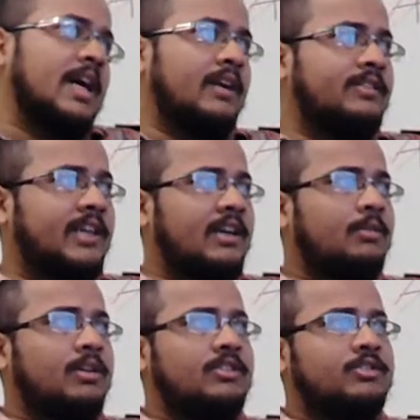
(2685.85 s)
and second
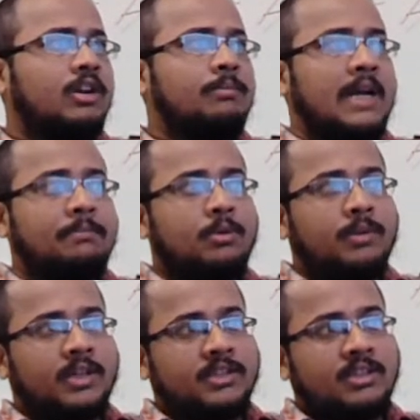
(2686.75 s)
one is called back
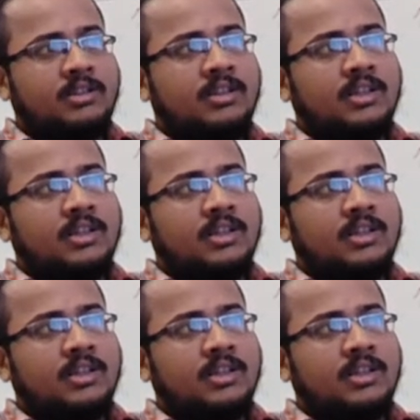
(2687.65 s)
propagation,